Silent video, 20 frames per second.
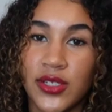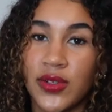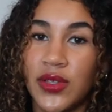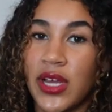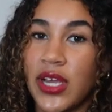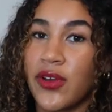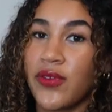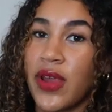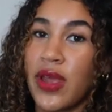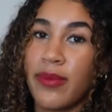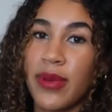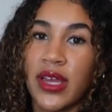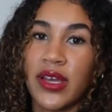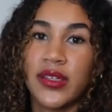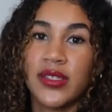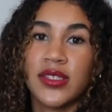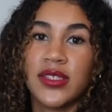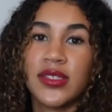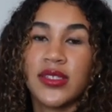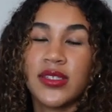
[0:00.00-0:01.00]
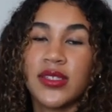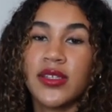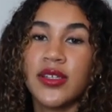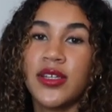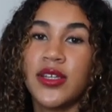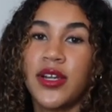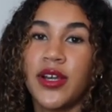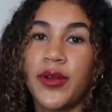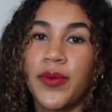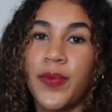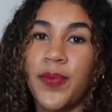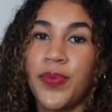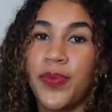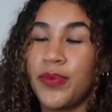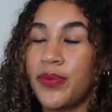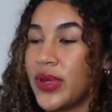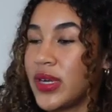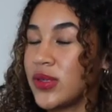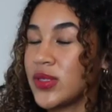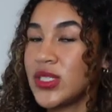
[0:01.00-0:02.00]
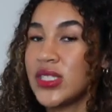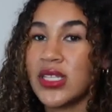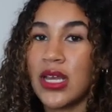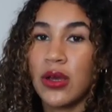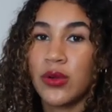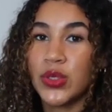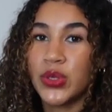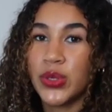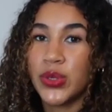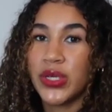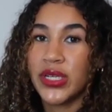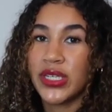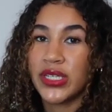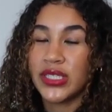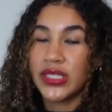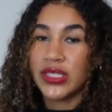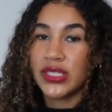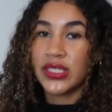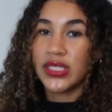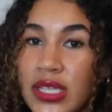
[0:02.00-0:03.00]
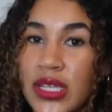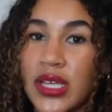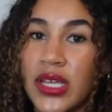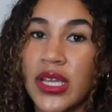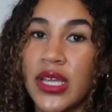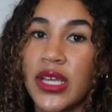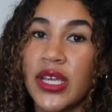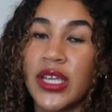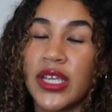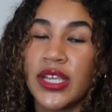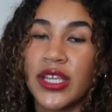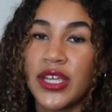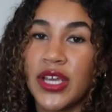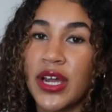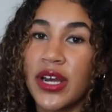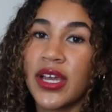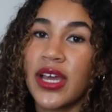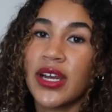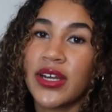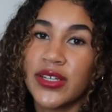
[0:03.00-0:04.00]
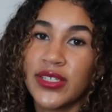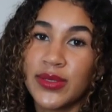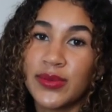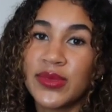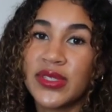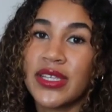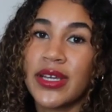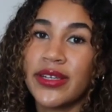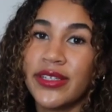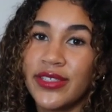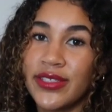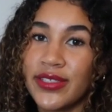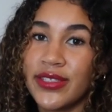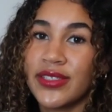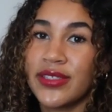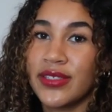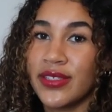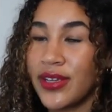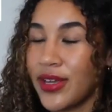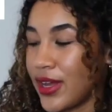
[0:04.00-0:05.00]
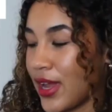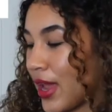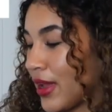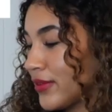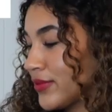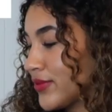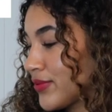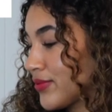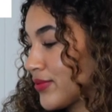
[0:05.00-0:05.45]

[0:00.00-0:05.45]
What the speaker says: do like Ray-Bans, you know. But if she's outdoors, gotta get her some sunnies. Okay,